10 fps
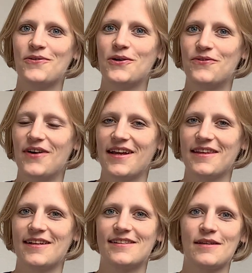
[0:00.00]
You will
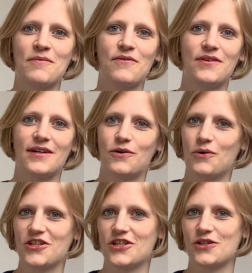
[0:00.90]
find that some of the
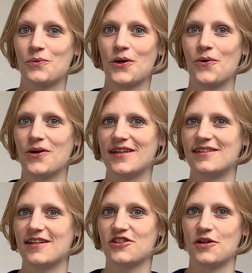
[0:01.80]
questions we
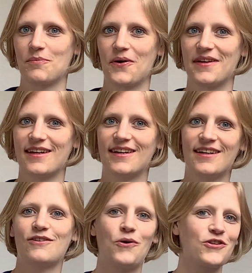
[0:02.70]
already touched upon.
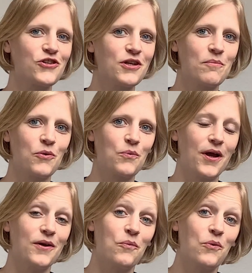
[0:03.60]
Question number
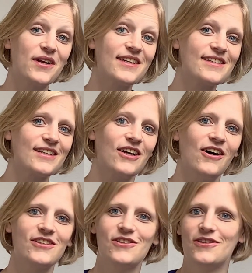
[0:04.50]
one, what does it
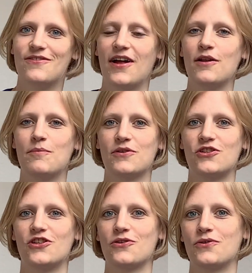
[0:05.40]
cost to develop a
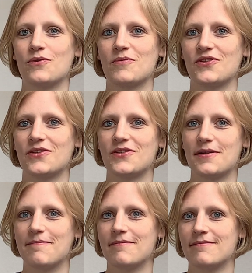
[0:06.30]
geothermal
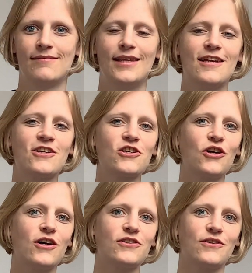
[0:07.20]
system? The initial
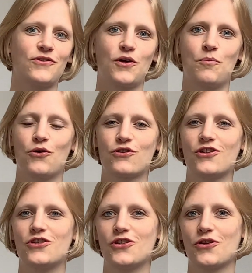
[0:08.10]
cost of a
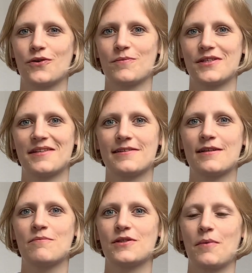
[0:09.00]
commercial geothermal
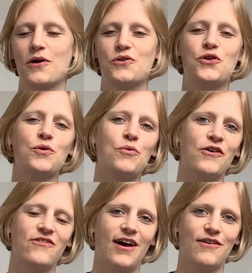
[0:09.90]
system is about
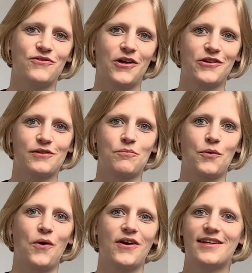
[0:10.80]
$2.5
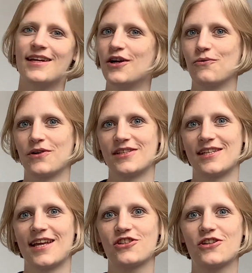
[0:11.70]
per watt.
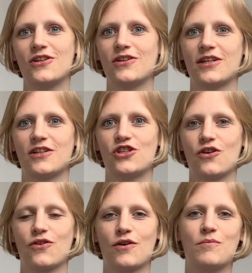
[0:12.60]
Residential
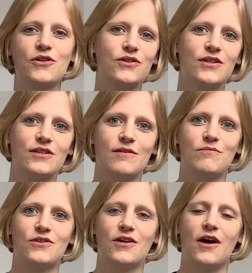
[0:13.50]
geothermal
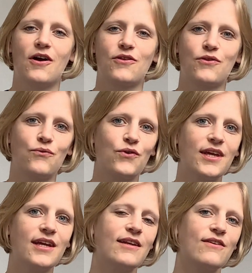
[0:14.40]
systems are
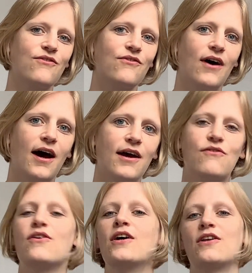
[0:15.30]
$3 to
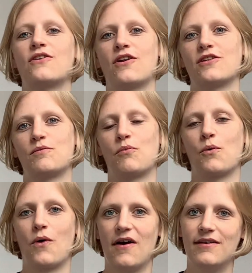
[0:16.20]
$5
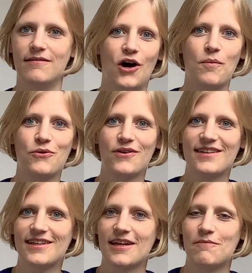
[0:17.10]
per watt.
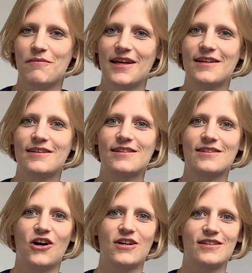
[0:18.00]
Operating and
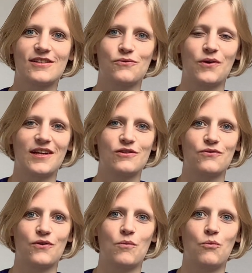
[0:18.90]
maintenance costs range
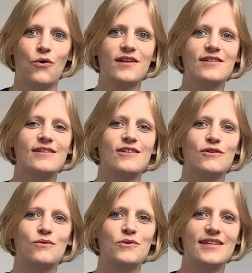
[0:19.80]
from 1
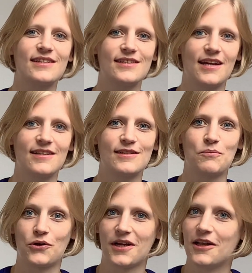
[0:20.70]
to 3 cents
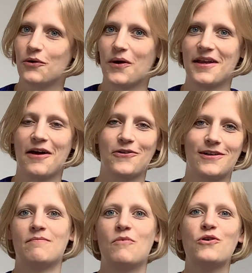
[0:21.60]
per kilowatt
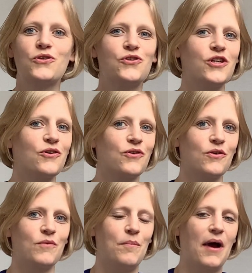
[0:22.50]
hour. Most
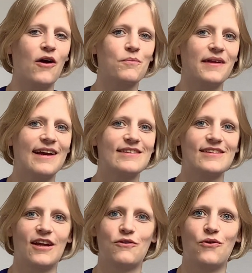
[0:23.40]
geothermal power
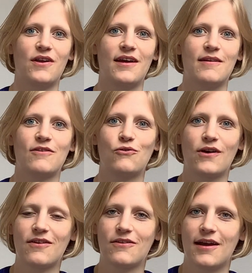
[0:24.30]
plants can run at
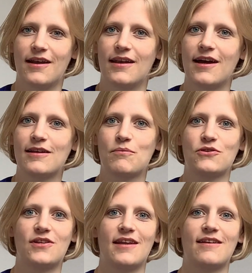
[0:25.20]
greater than
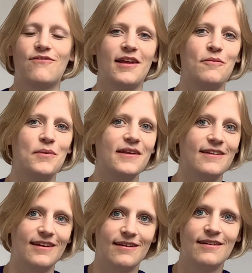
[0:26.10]
90% availability.